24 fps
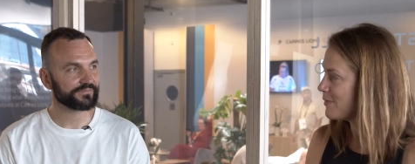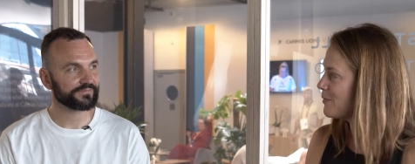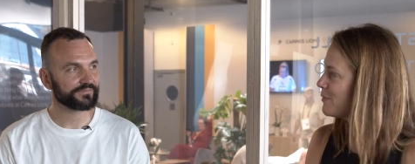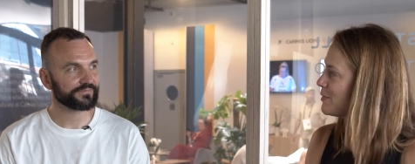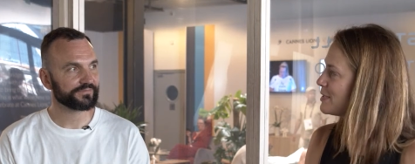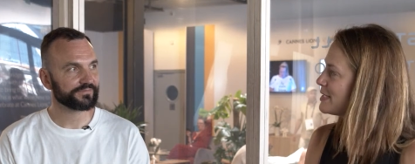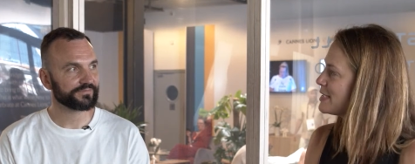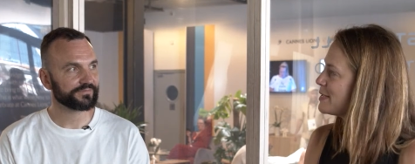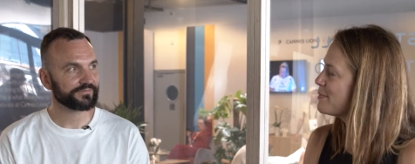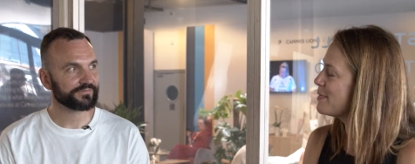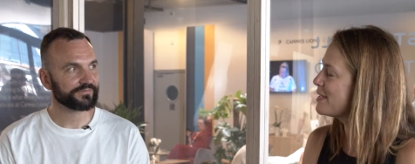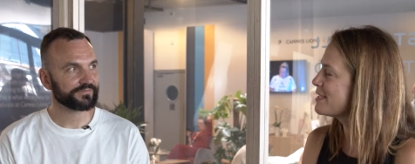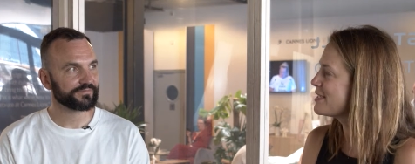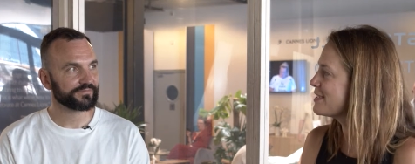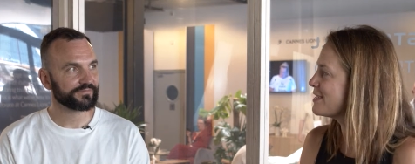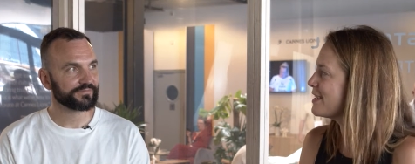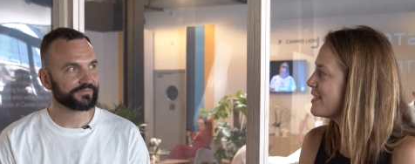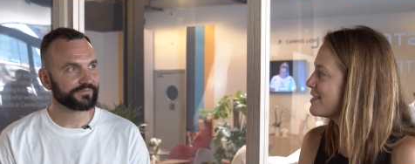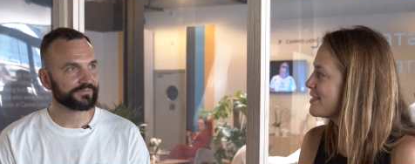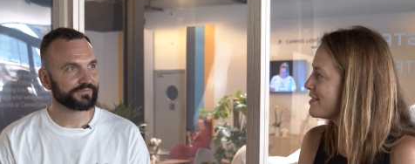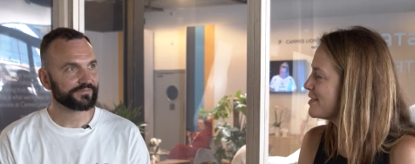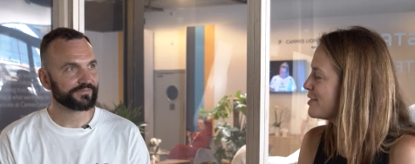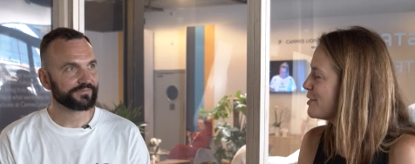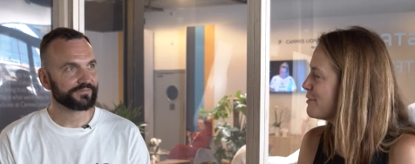Speaker 1: What's the best
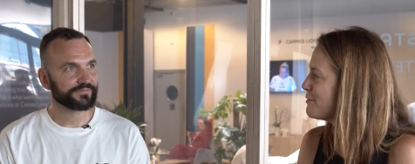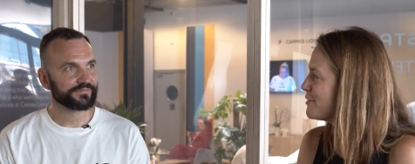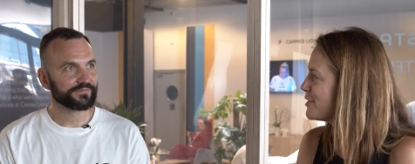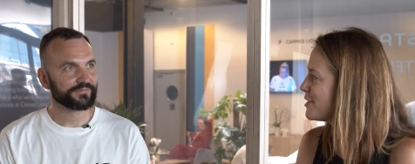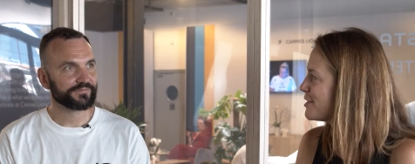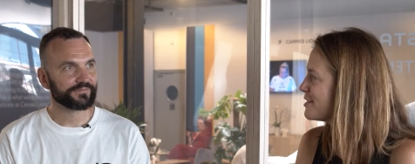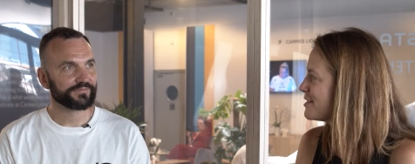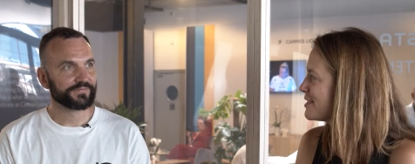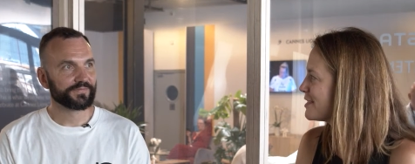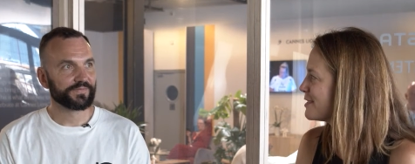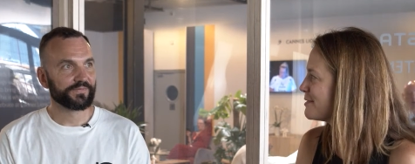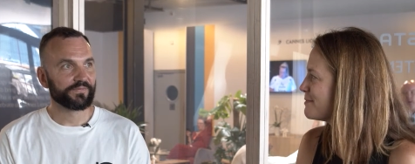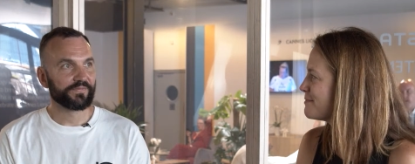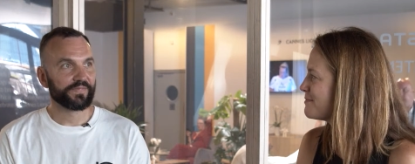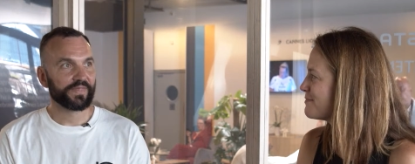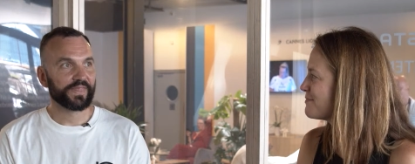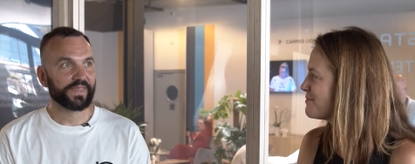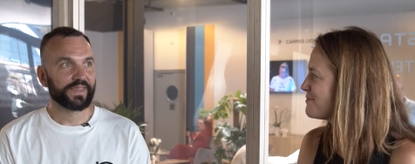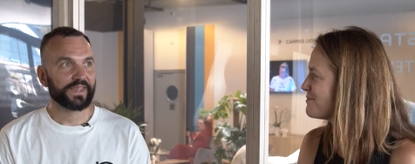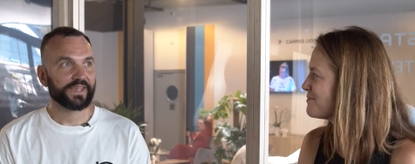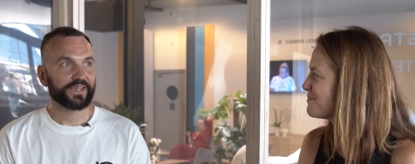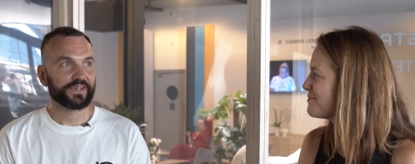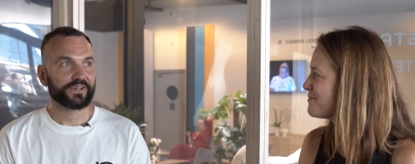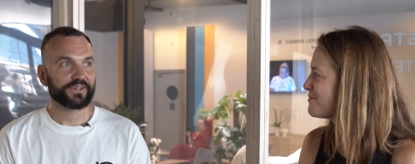lesson you've learned?
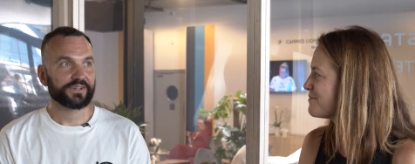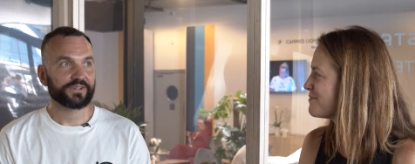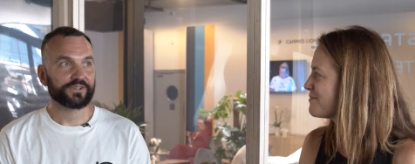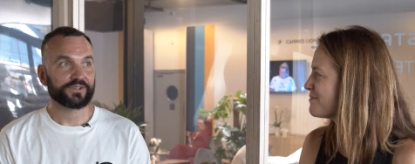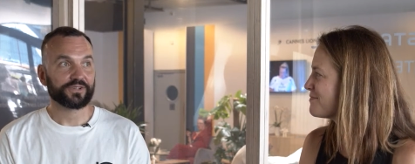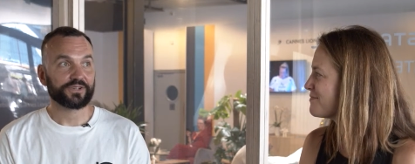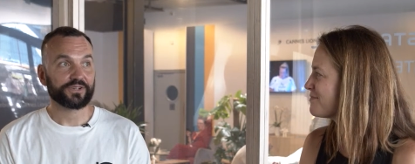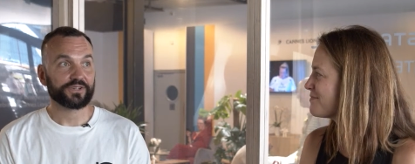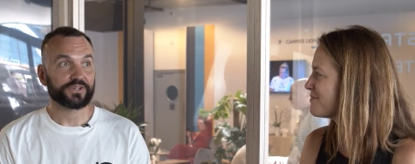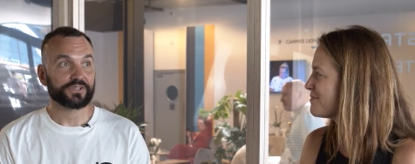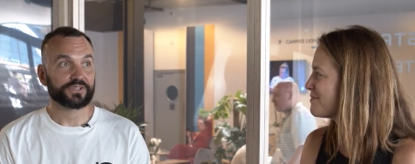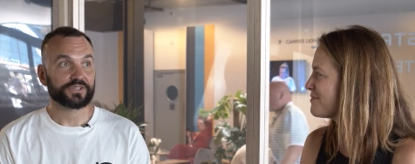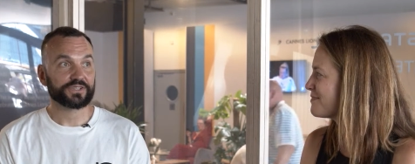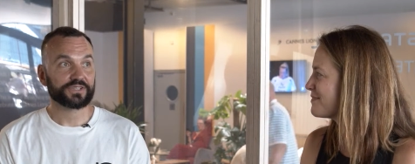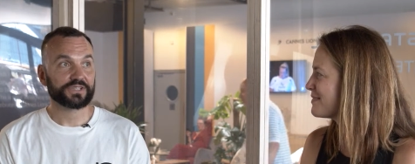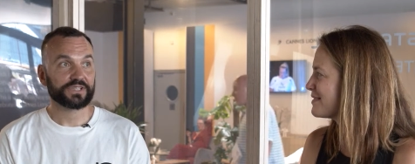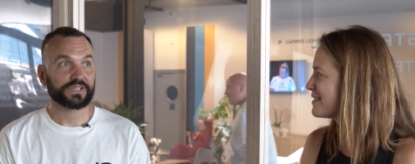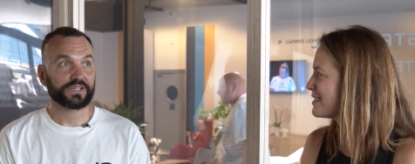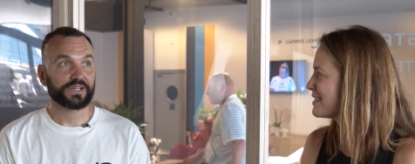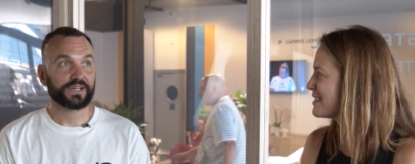
Speaker 2: Oh gosh.